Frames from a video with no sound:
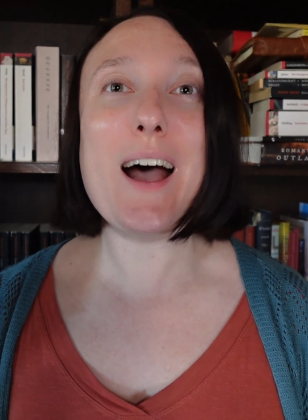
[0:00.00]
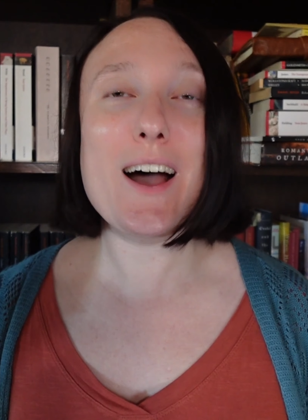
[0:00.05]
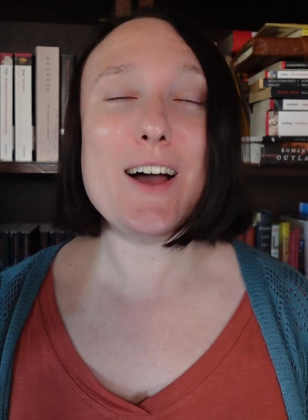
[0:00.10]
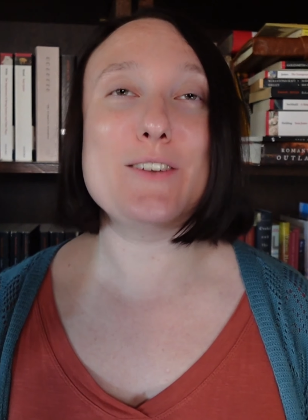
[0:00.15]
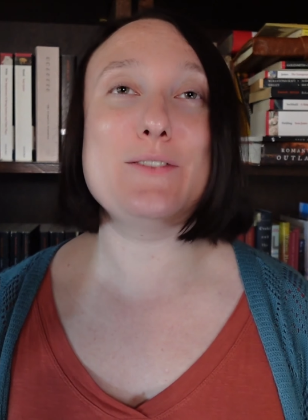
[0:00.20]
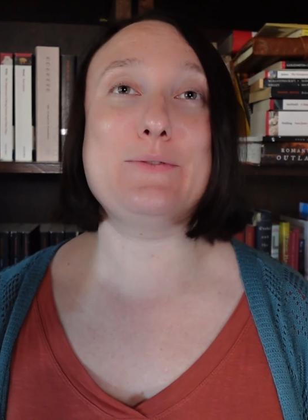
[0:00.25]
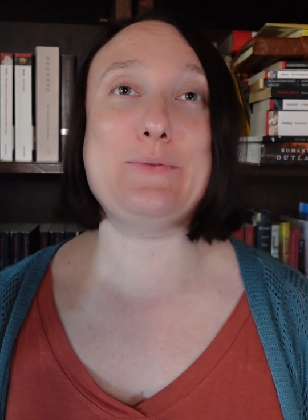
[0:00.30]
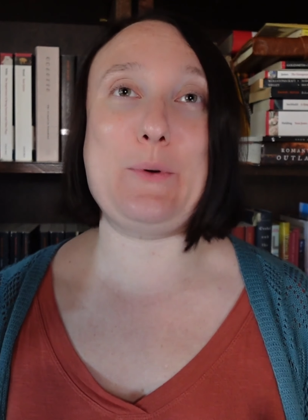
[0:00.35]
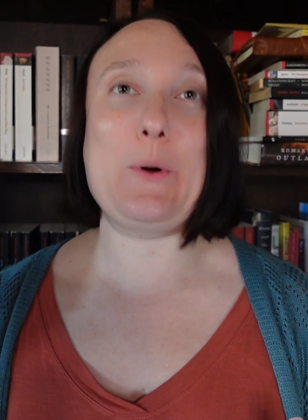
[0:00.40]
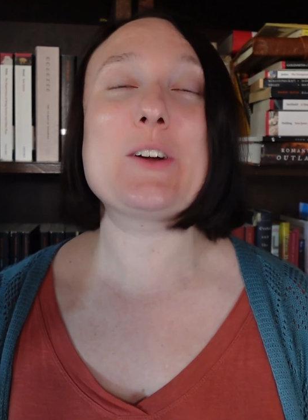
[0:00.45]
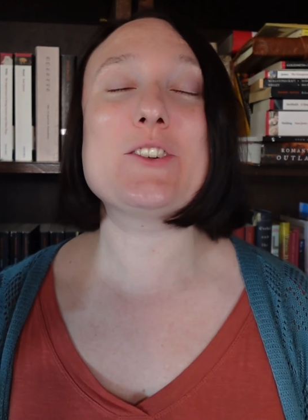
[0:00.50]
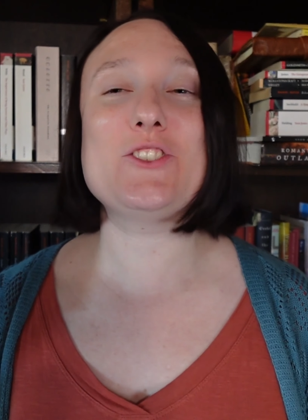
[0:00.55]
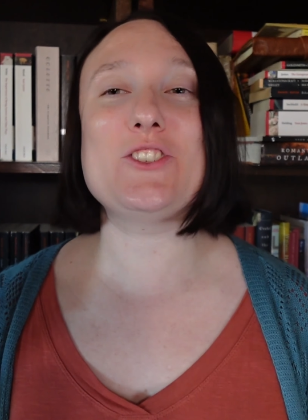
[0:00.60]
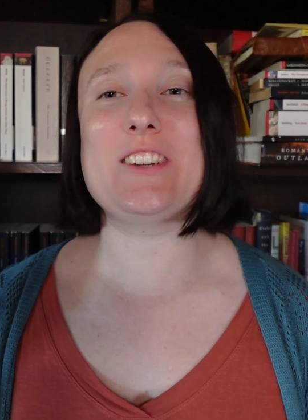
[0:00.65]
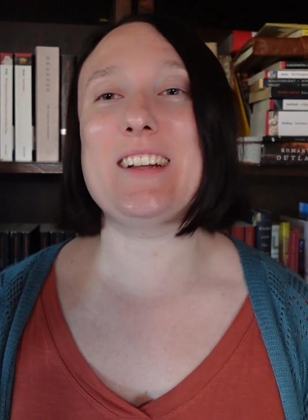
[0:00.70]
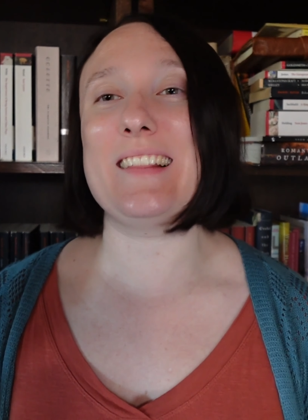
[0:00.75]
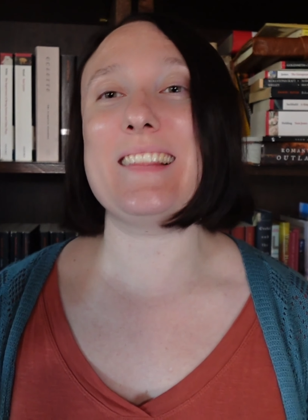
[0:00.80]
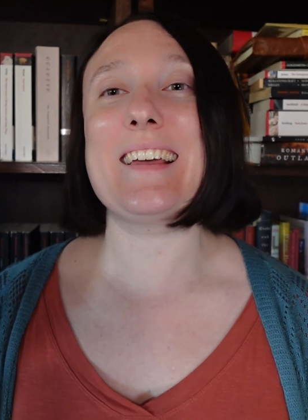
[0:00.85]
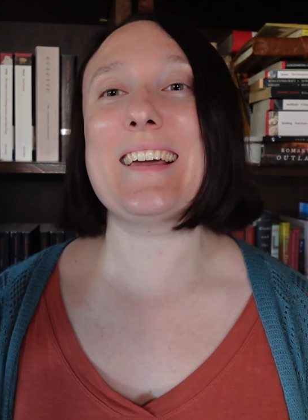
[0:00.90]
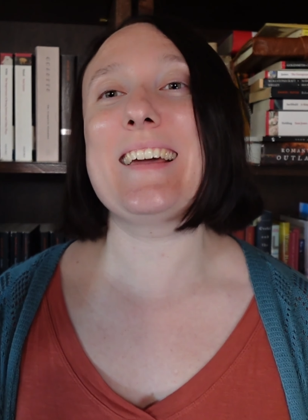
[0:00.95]

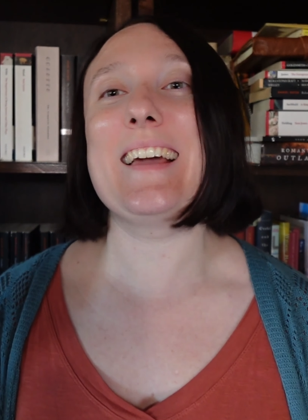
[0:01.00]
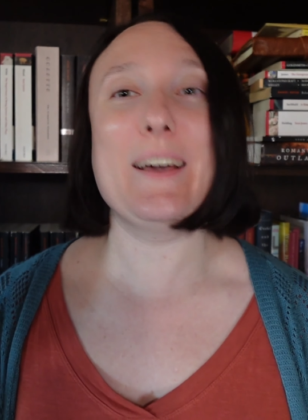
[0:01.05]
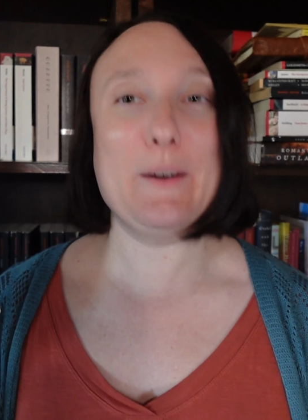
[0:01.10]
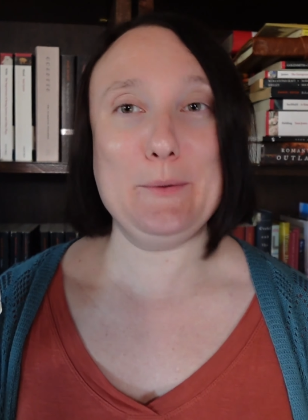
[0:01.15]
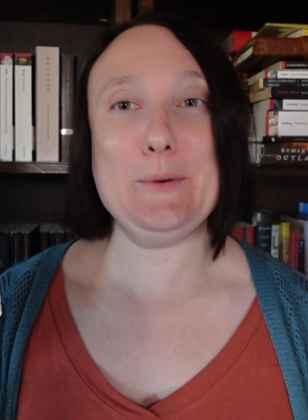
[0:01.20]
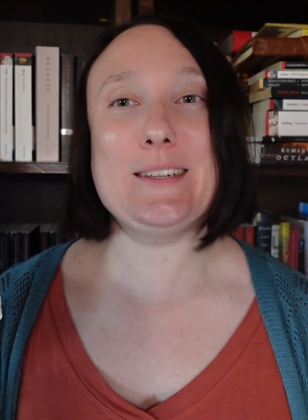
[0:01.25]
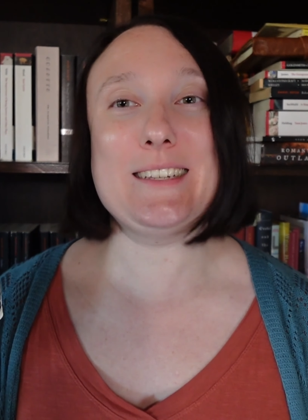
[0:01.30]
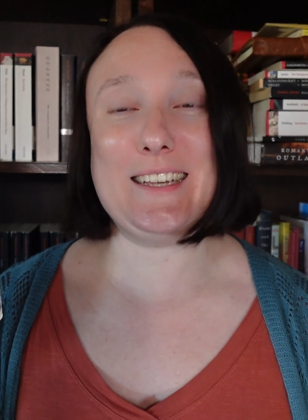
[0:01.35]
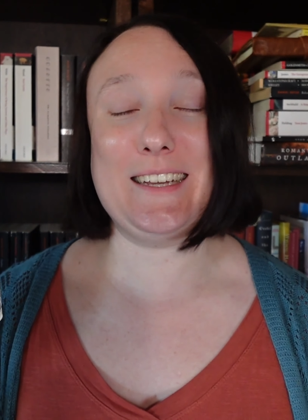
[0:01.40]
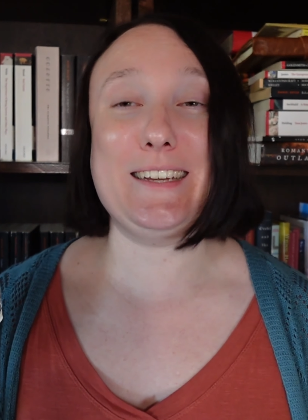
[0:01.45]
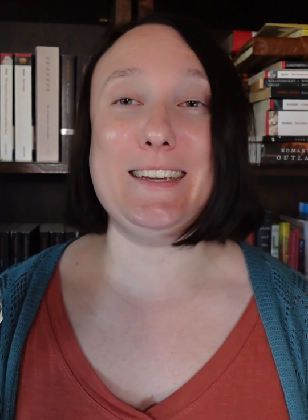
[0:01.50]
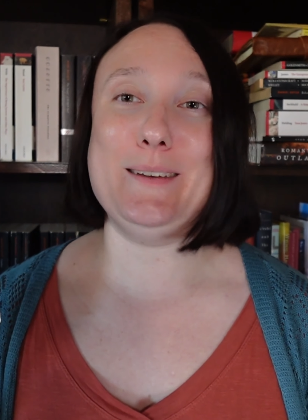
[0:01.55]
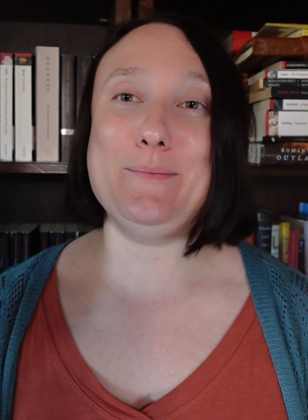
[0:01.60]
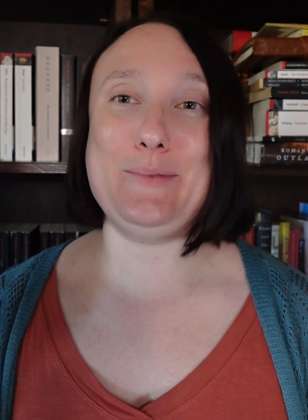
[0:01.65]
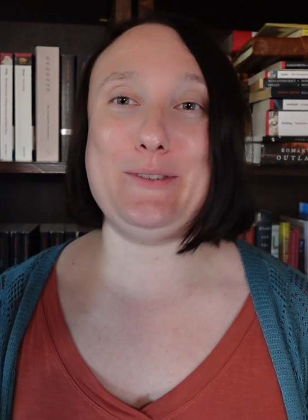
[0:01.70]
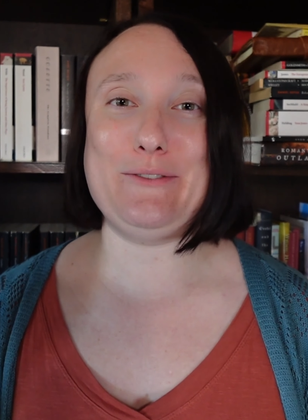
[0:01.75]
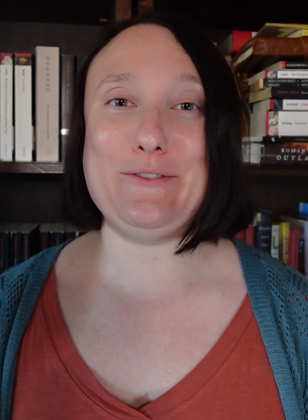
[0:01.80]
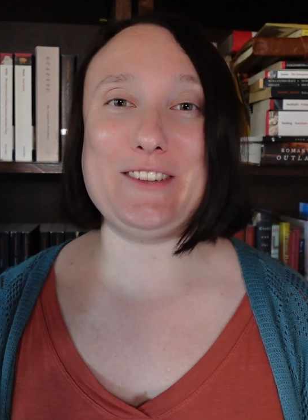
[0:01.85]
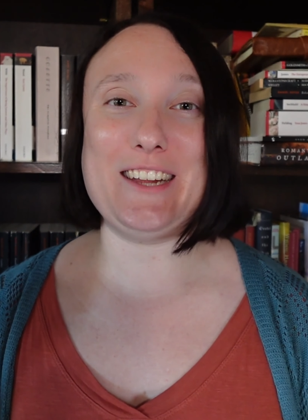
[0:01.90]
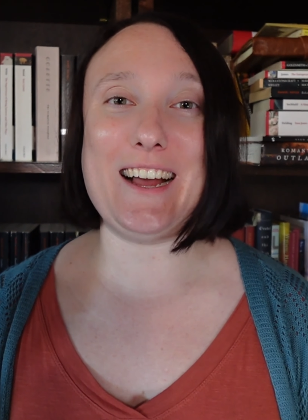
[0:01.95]
Unfortunately, it was a heap
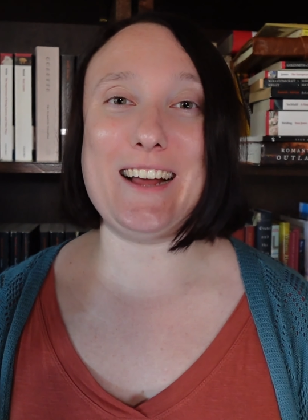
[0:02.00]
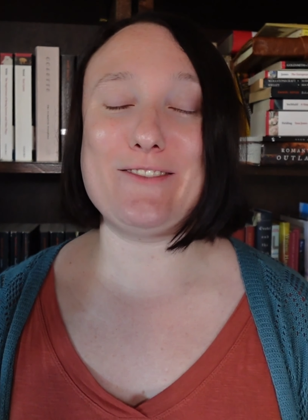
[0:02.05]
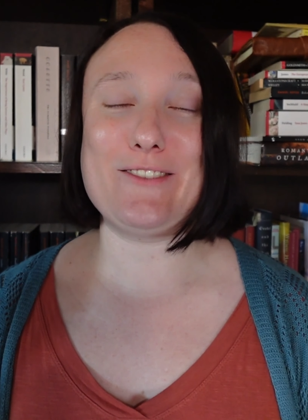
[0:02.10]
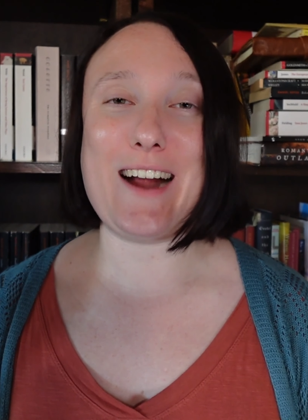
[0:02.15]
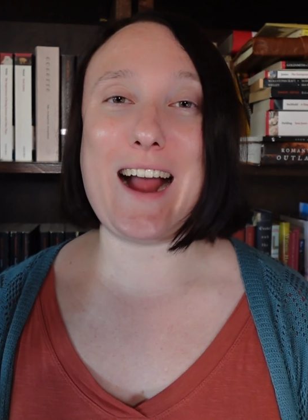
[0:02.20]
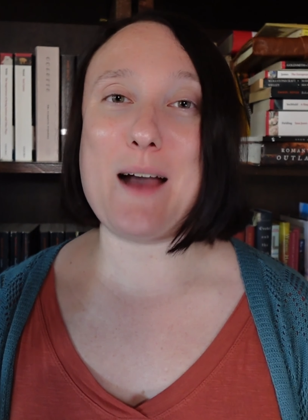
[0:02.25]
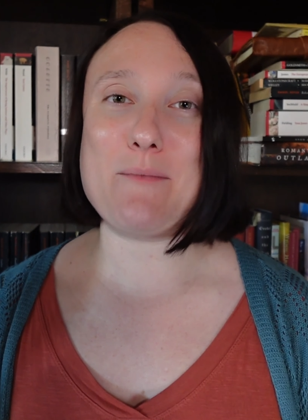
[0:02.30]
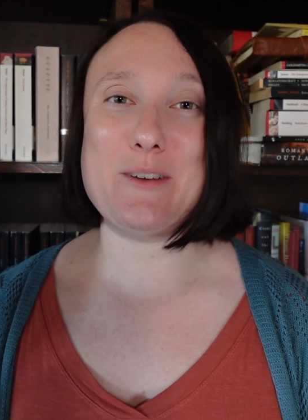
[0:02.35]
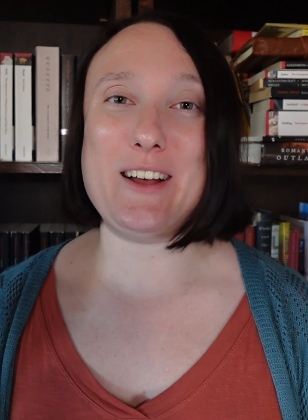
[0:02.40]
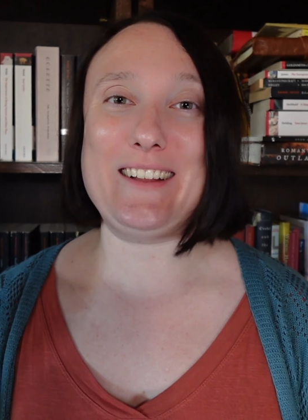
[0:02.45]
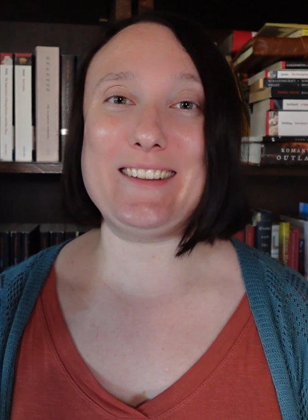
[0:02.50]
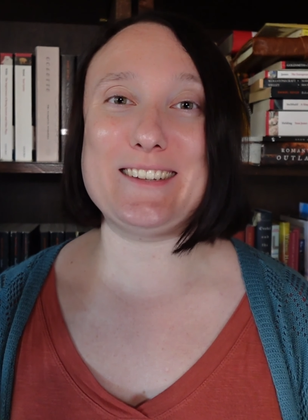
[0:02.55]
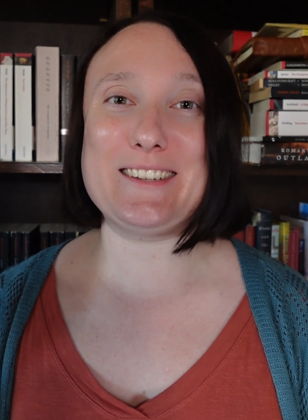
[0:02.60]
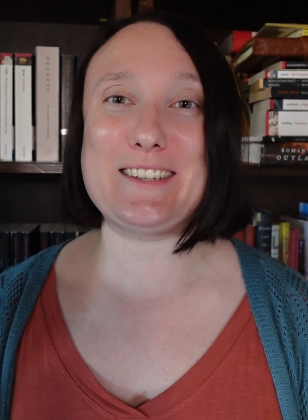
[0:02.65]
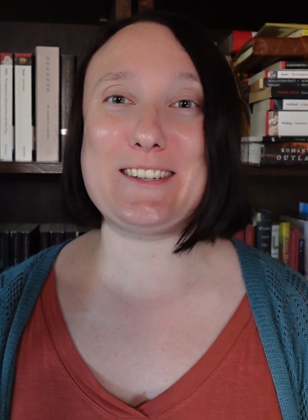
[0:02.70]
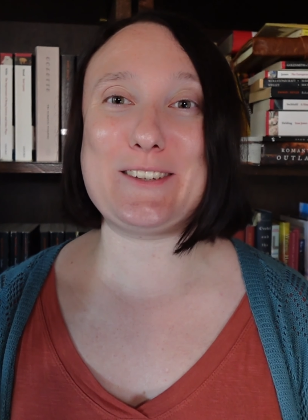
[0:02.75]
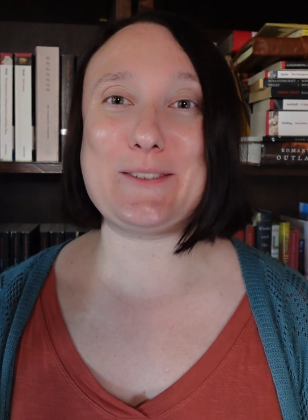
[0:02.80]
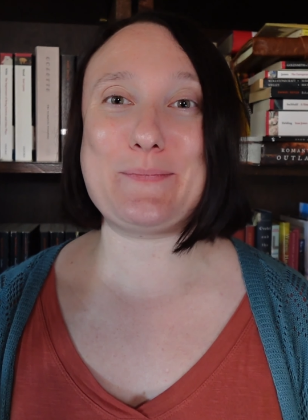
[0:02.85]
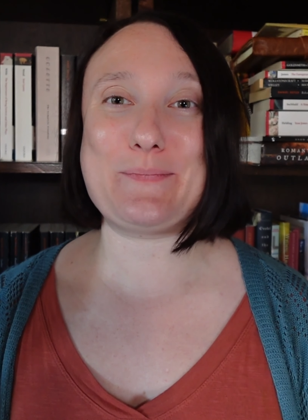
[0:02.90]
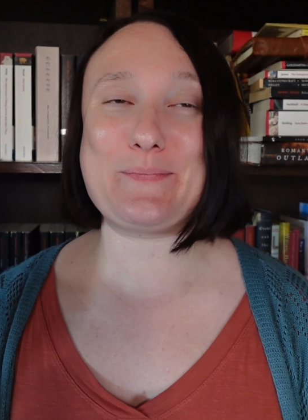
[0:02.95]
of dead
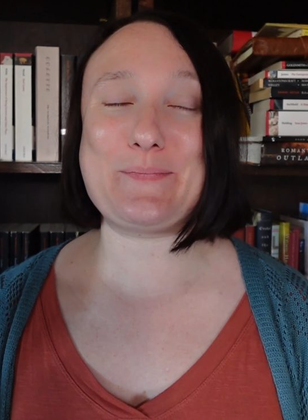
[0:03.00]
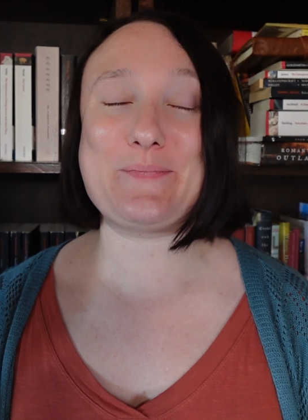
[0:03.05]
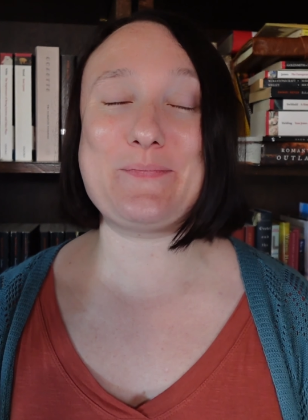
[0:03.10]
rabbits.